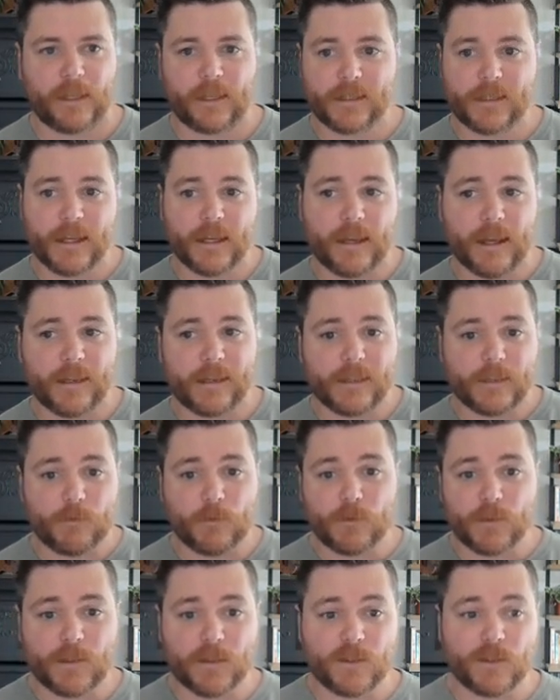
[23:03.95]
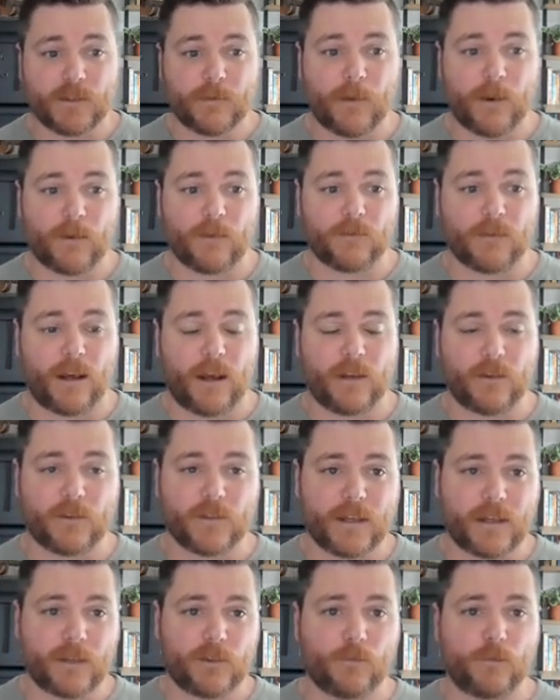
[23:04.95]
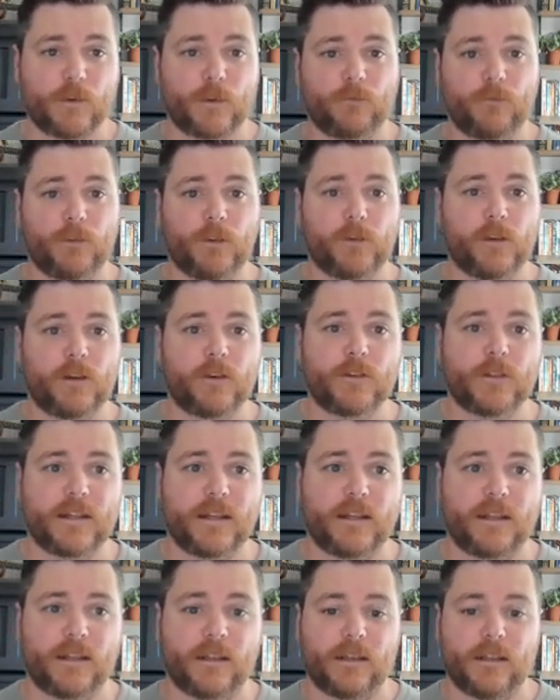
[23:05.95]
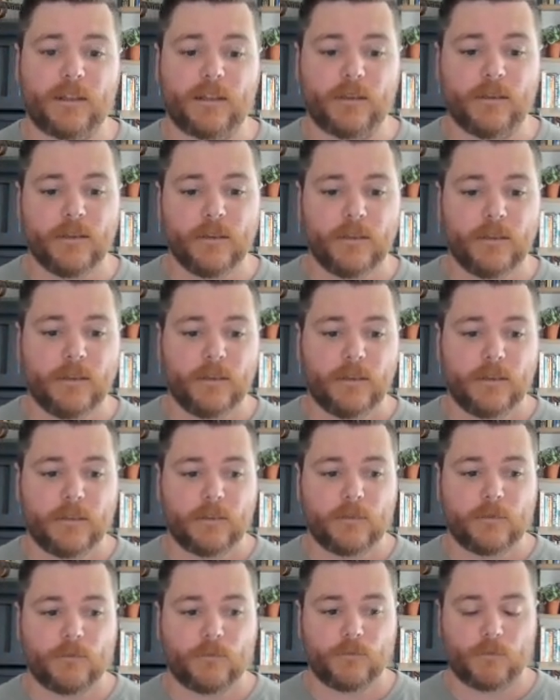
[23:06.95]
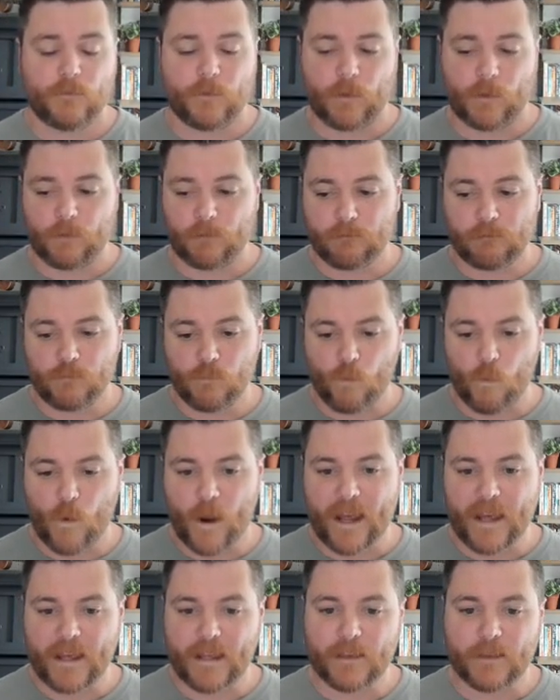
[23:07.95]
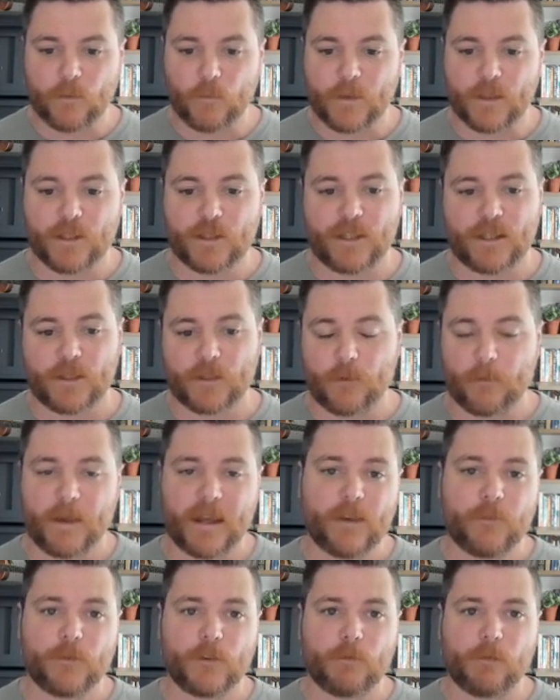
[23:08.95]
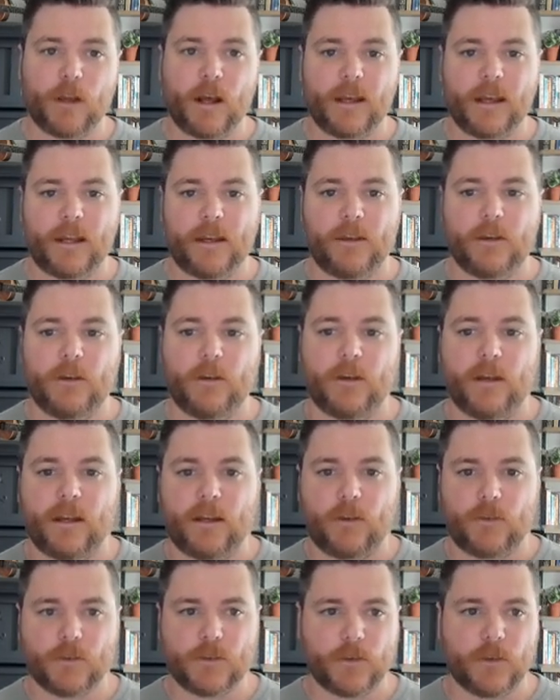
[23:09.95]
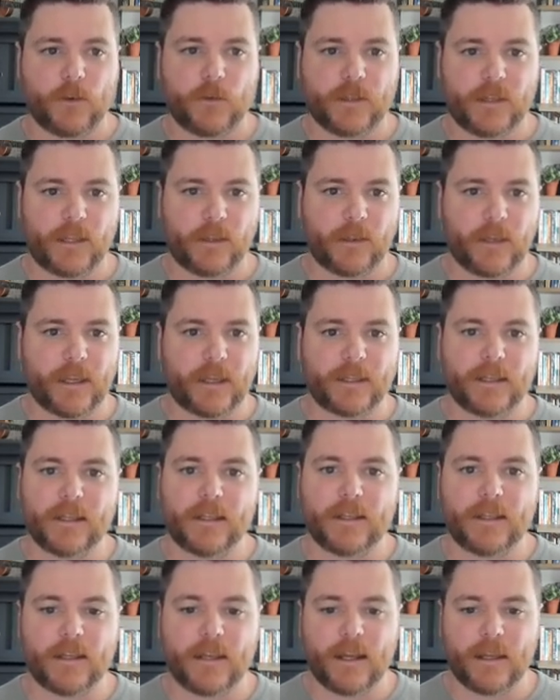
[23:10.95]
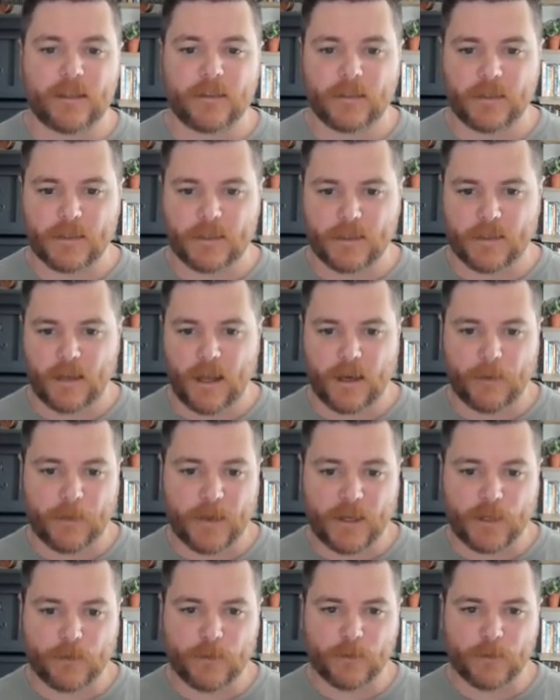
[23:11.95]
Like I said, I think it's mostly just about understanding the workflow and understanding the way in which things are made for the block editor, and also knowing that like at the end of the day, it's not a page